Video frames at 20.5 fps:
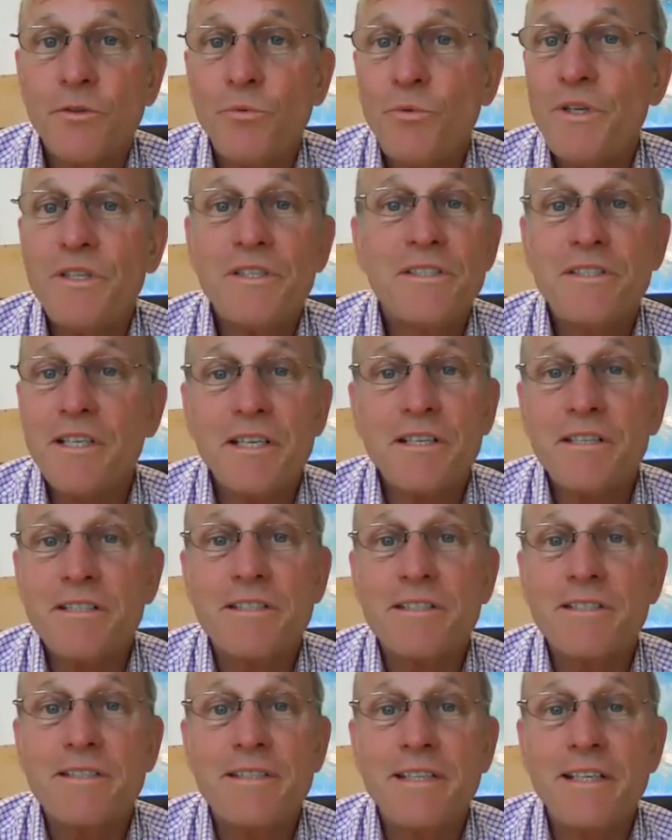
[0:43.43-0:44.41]
We
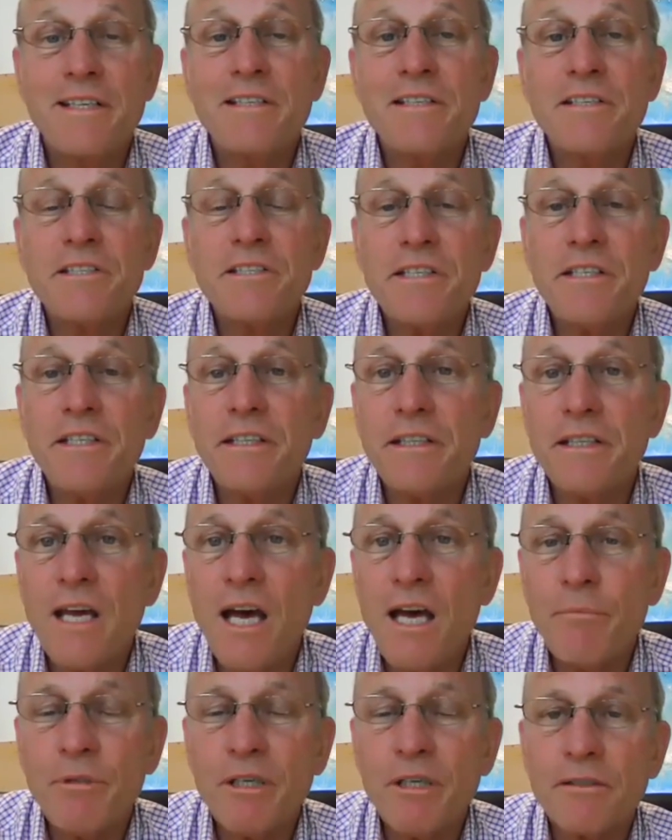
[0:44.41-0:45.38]
just didn't see it
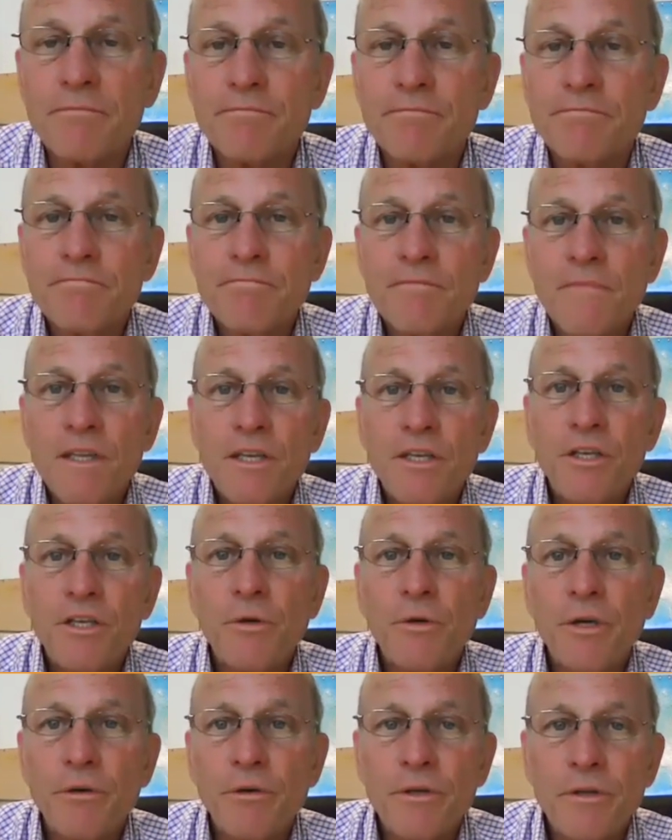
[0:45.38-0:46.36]
coming.
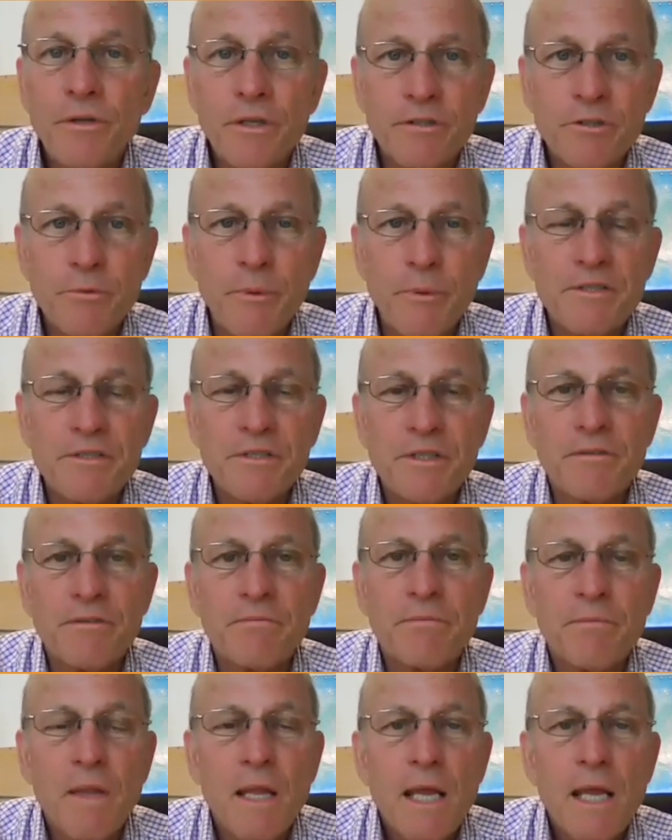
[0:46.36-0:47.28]
You hear the expression.